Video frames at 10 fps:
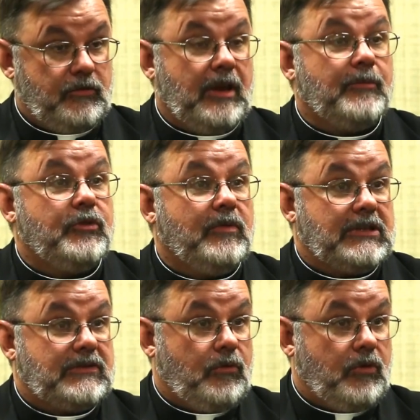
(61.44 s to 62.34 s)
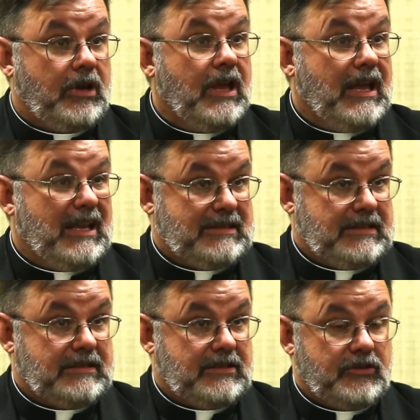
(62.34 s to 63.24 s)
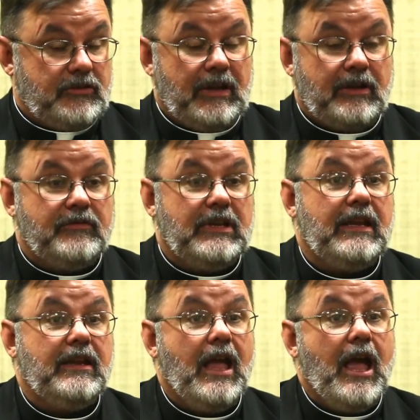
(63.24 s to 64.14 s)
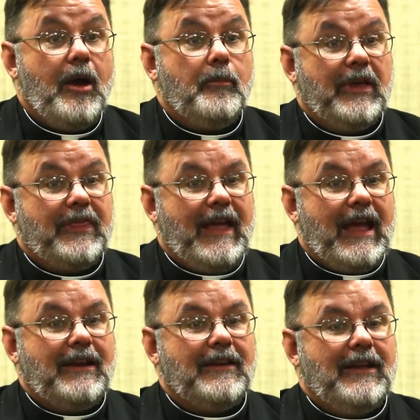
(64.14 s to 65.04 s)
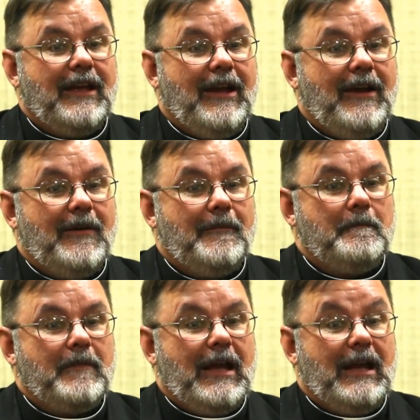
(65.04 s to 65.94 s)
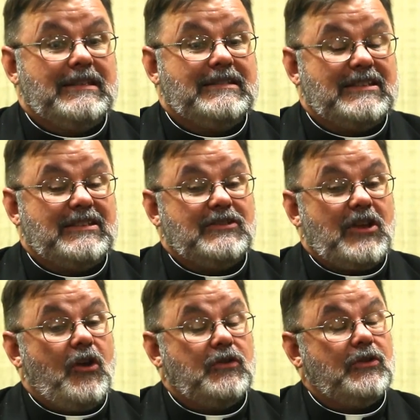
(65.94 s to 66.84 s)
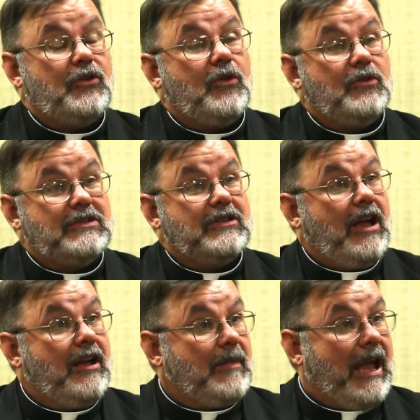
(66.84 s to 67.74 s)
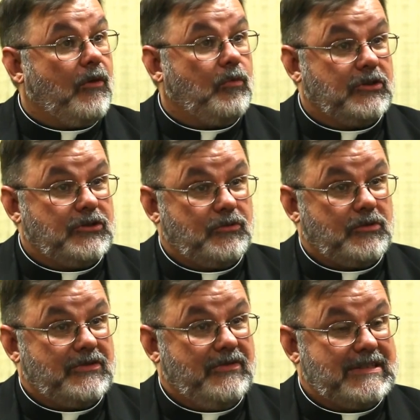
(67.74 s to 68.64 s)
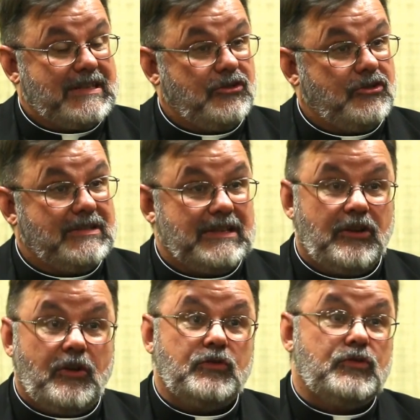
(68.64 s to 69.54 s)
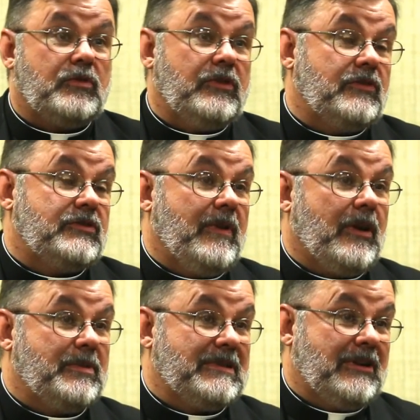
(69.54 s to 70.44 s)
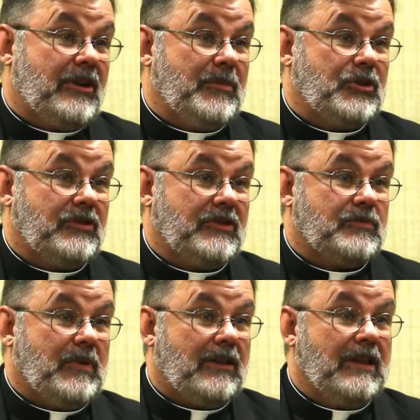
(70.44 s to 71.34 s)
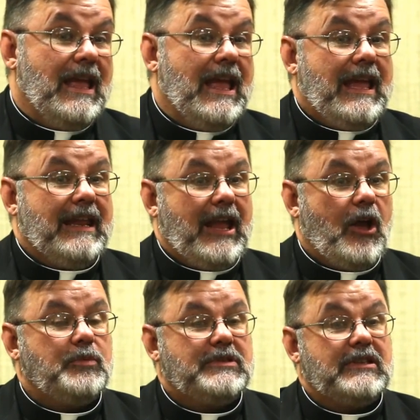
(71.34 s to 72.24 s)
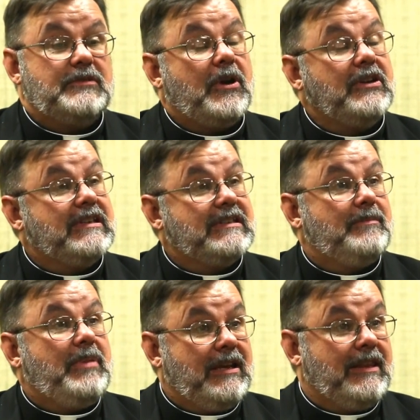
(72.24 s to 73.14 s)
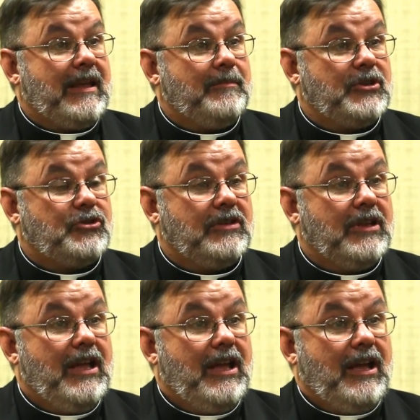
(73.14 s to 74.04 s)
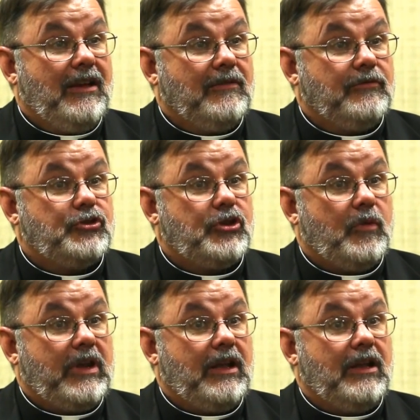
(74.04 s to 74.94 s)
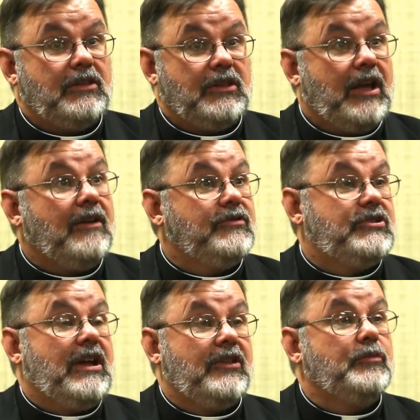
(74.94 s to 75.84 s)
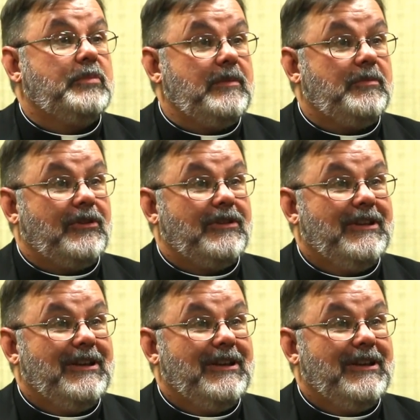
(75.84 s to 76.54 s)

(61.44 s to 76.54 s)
come to us for assistance or out of need, but that assistance also goes outwards towards Vincentians, and it goes toward those who help us in our mission as well. It helps us participate in that mission of showing love to other people.